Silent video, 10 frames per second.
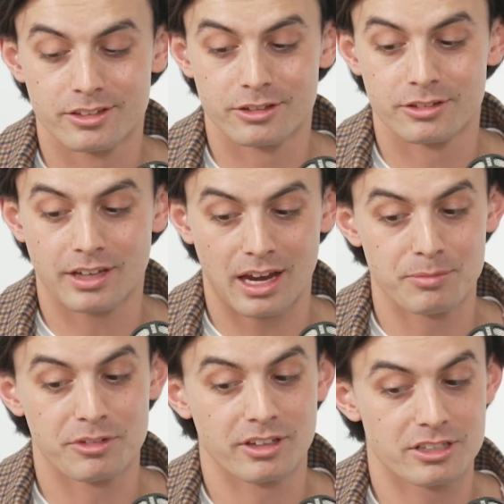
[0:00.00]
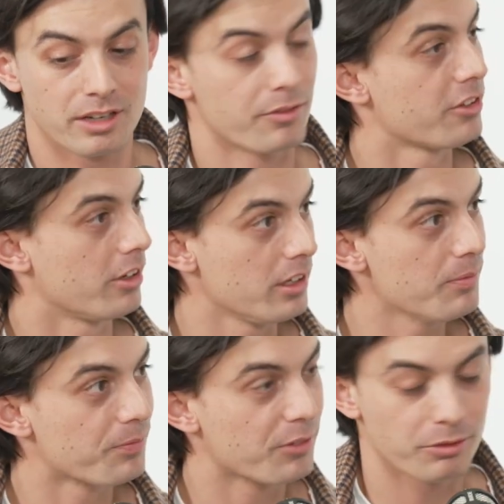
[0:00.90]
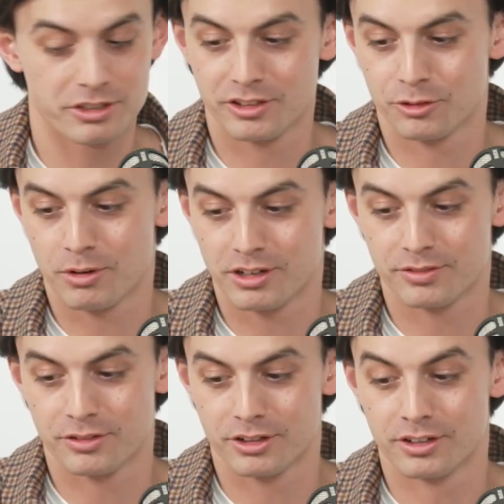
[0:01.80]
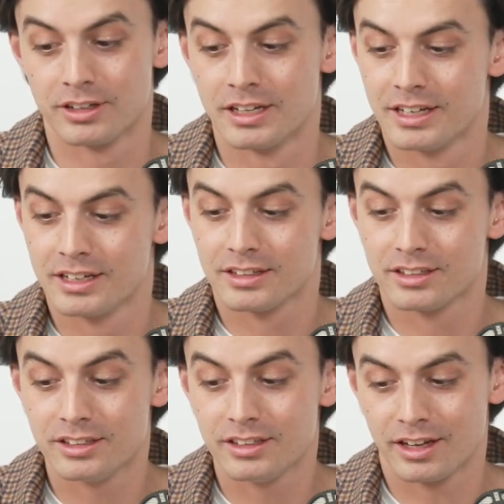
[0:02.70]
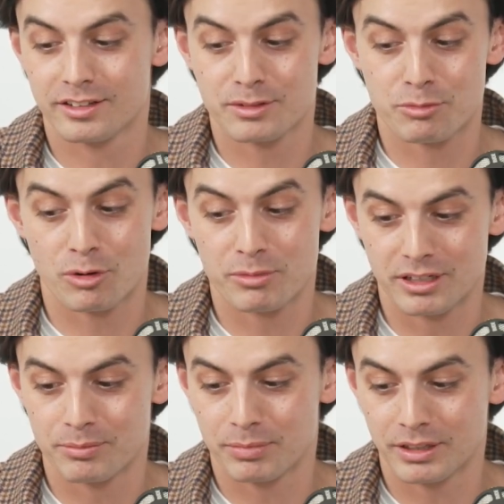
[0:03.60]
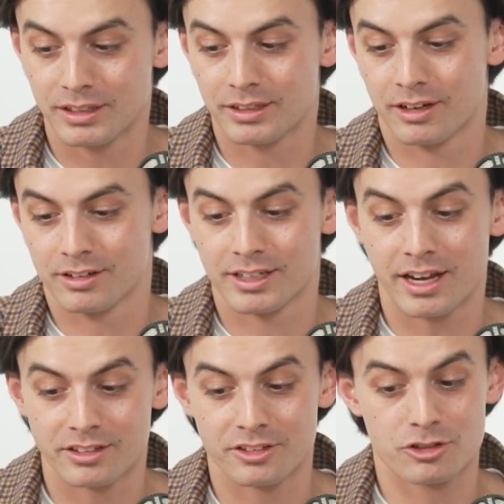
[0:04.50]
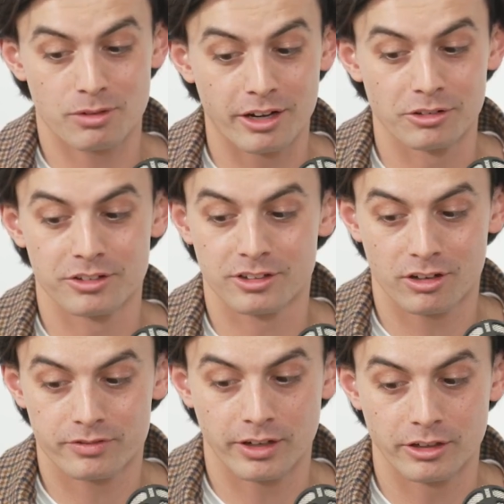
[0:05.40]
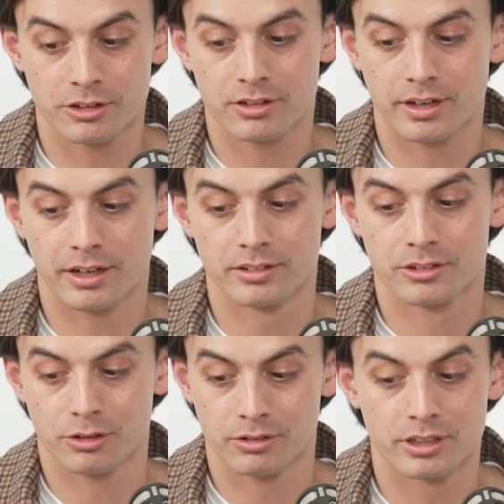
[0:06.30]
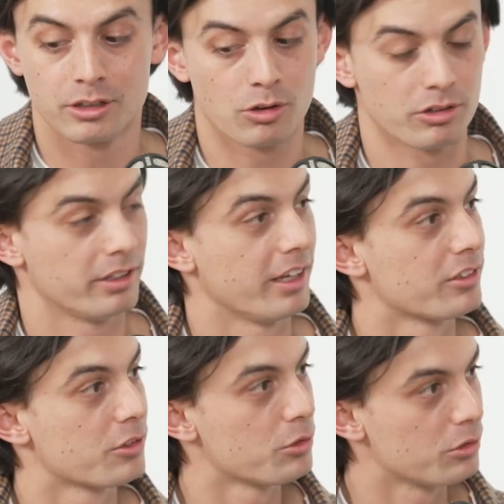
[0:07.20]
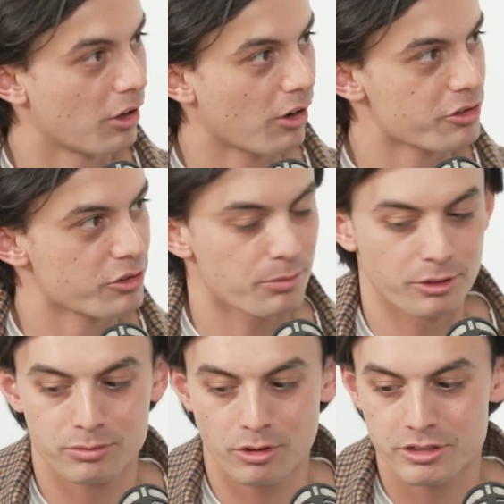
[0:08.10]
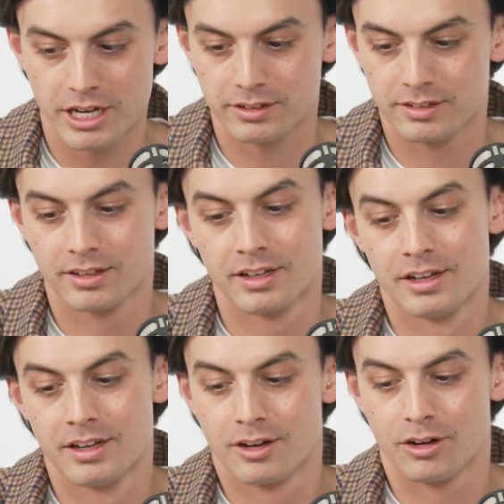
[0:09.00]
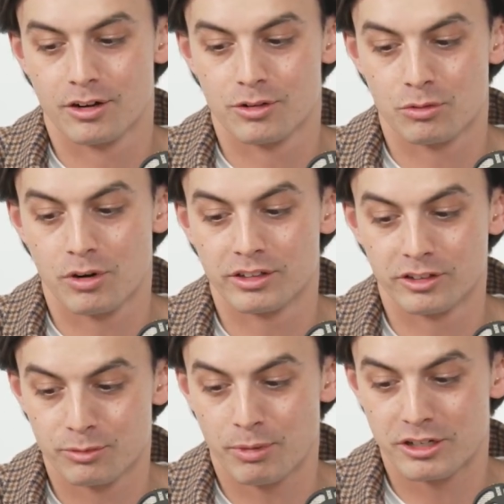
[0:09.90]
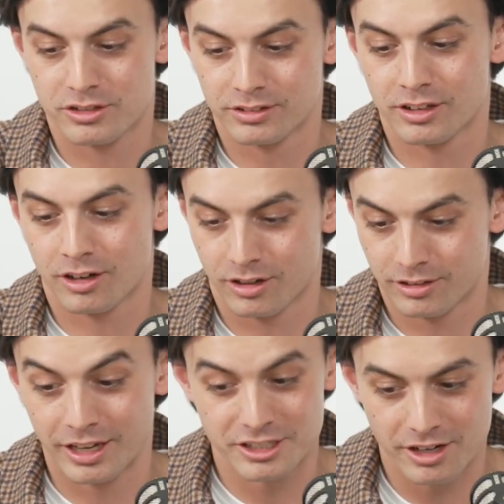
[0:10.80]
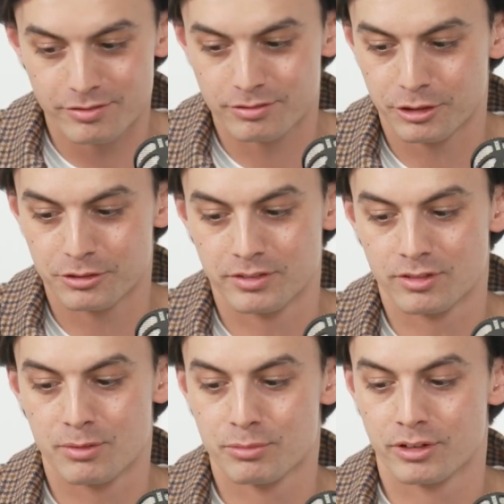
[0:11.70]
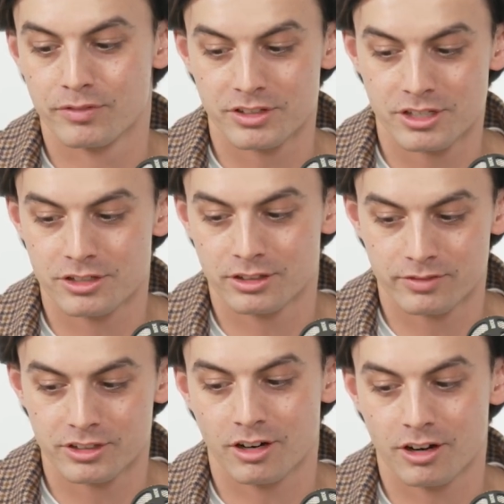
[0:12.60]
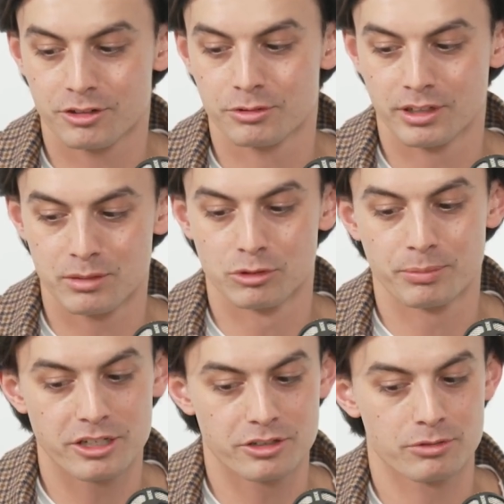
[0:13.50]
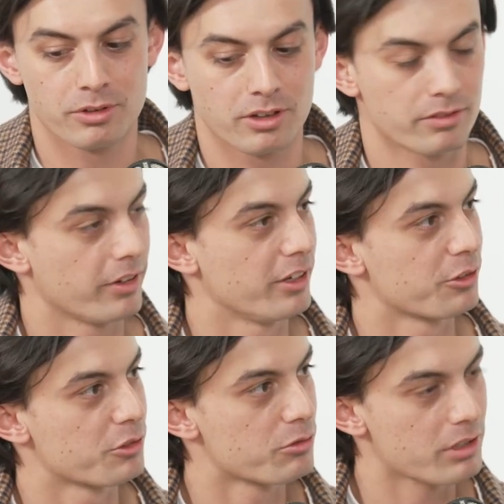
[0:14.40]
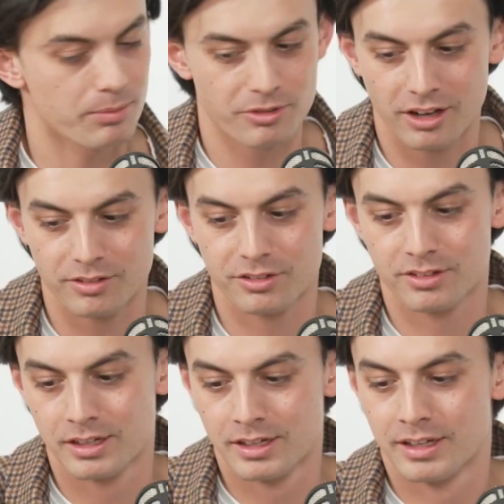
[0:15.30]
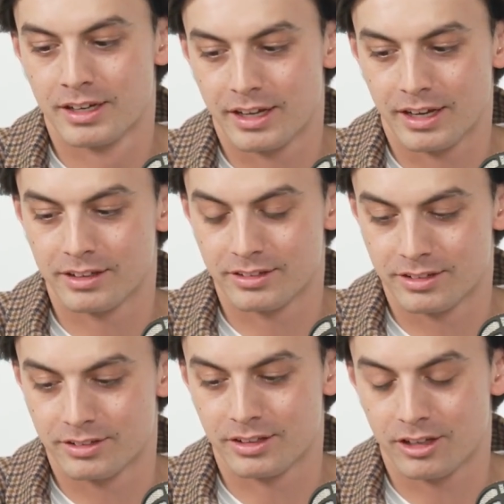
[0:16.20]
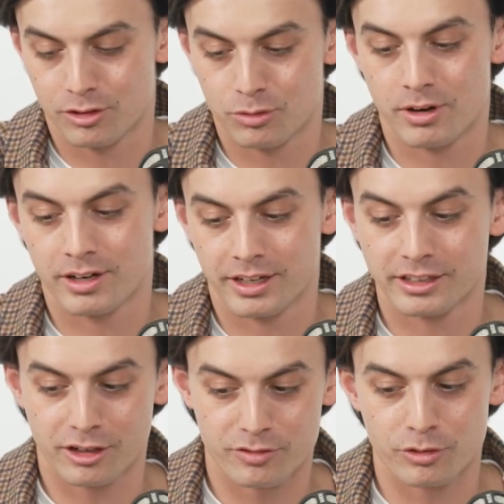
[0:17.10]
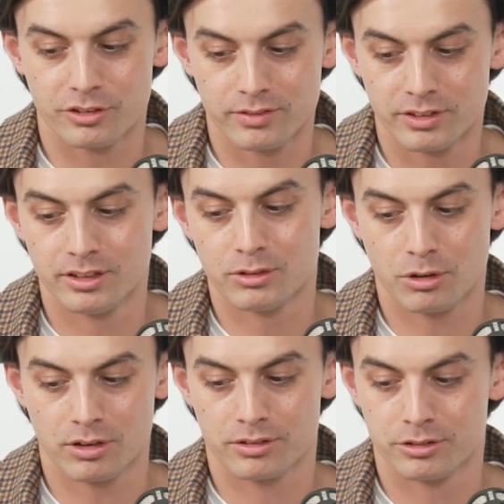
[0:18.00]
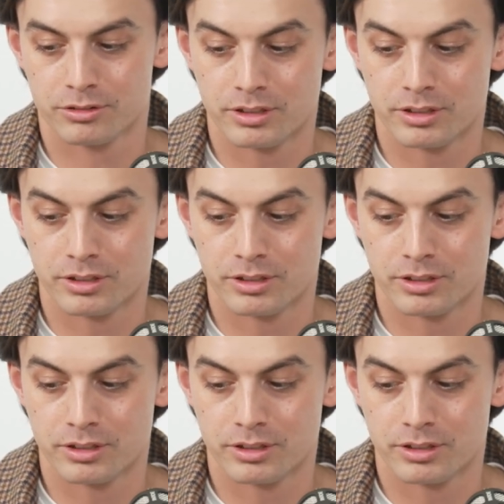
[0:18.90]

the TIME CHF study, mm-hmm. which is one of the key NT-proBNP uh, guidance trials in heart failure and currently coordinate two large European projects. Uh, one is Passion HF, where you develop a physician avatar to enable patients with heart failure to treat themselves. And the other one, iCARE4CVD, where you